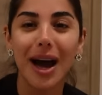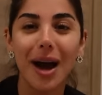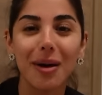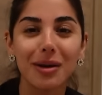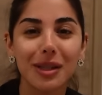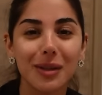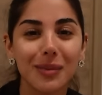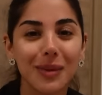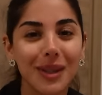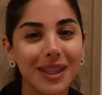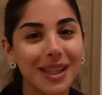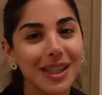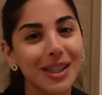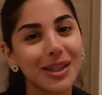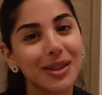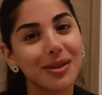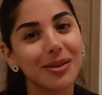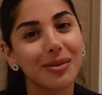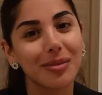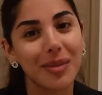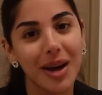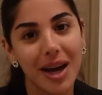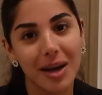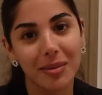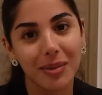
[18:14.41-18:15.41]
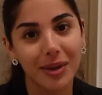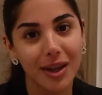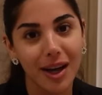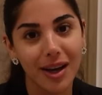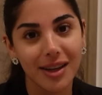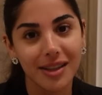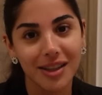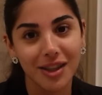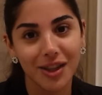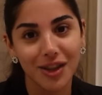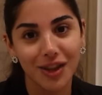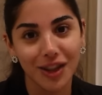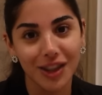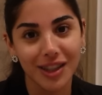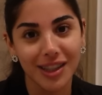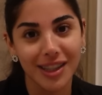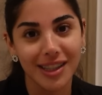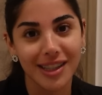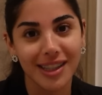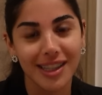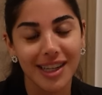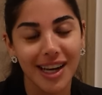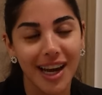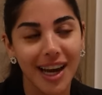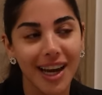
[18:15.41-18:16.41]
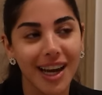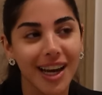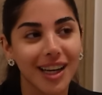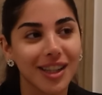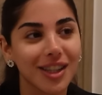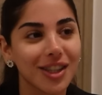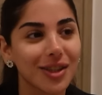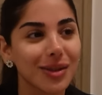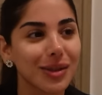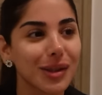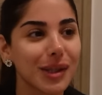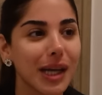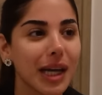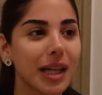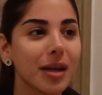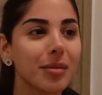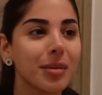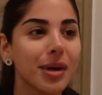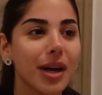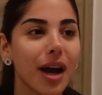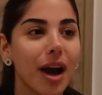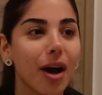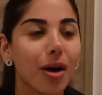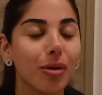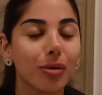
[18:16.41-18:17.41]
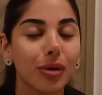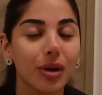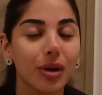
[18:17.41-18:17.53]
I was speaking to my Pilates instructor today and she was telling me how